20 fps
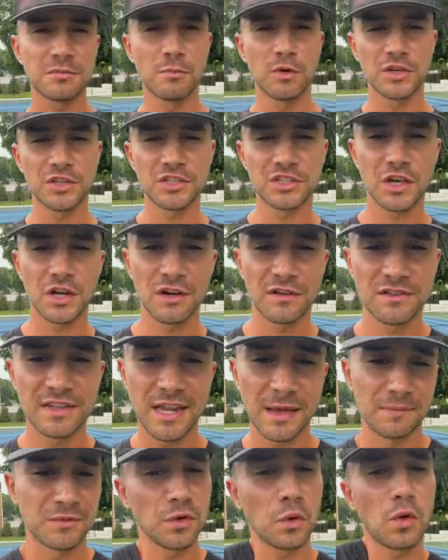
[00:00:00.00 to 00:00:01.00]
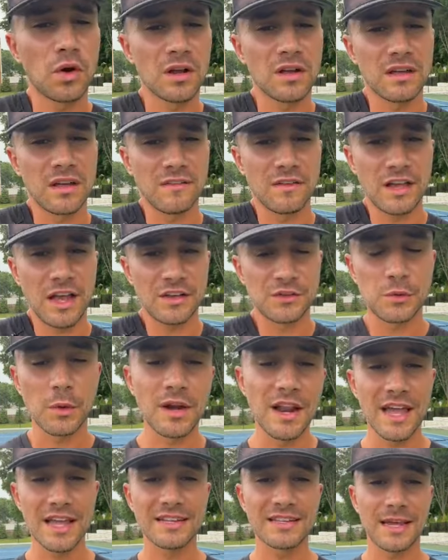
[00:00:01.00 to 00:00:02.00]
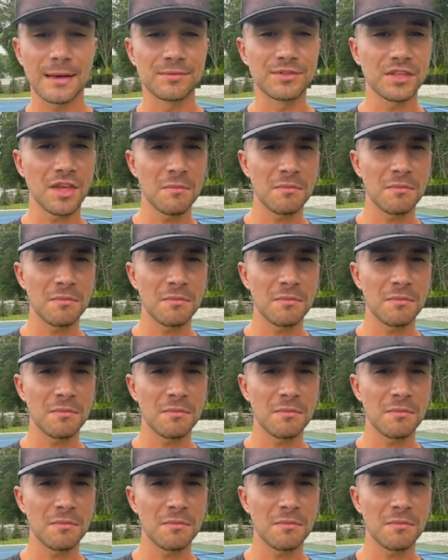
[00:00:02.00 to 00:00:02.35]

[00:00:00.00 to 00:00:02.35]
some more serve tips or if you guys want any tips,